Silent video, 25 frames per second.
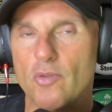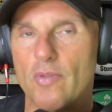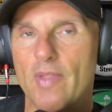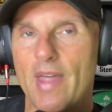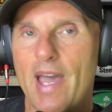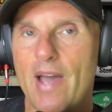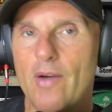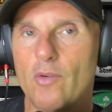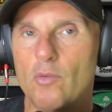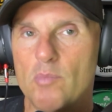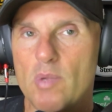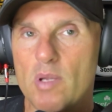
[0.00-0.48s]

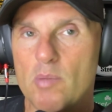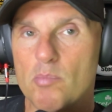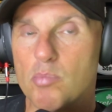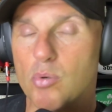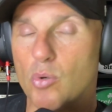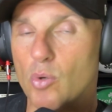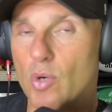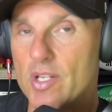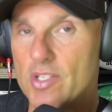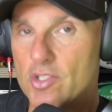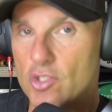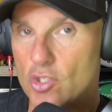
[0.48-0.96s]
that would be
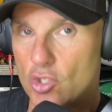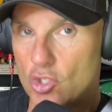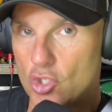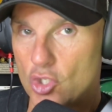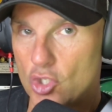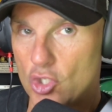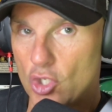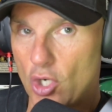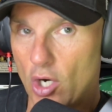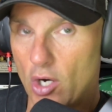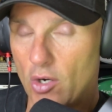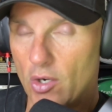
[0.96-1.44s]
Princess
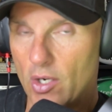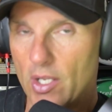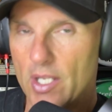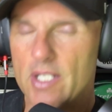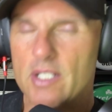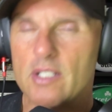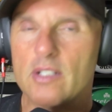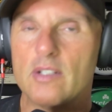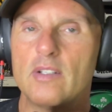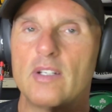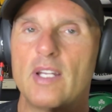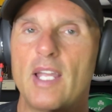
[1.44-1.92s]

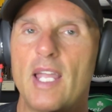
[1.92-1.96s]
Charlotte,